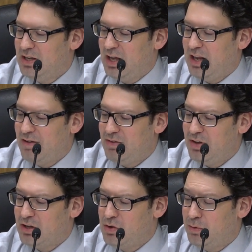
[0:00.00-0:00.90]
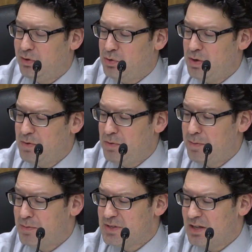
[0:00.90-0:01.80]
and heavy vehicle equipment will
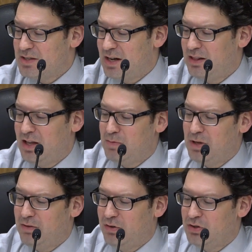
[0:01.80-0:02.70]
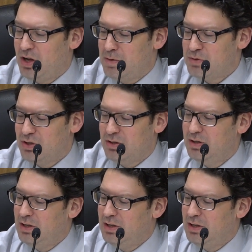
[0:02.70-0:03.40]
be presented at a later meeting for adoption.